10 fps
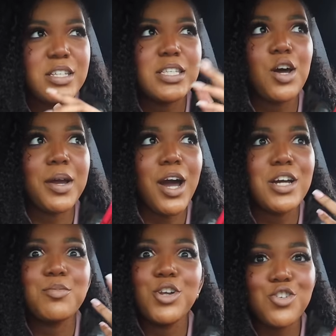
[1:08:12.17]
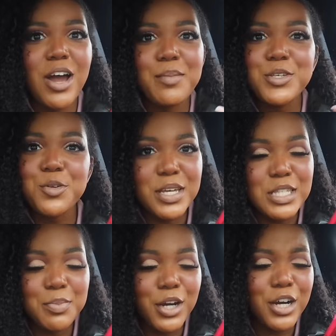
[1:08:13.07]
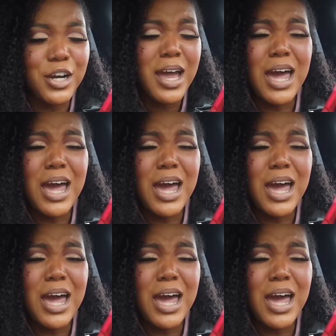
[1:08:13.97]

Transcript: So I was like, oh my gosh, I'm gonna try Mr. Beast's burger.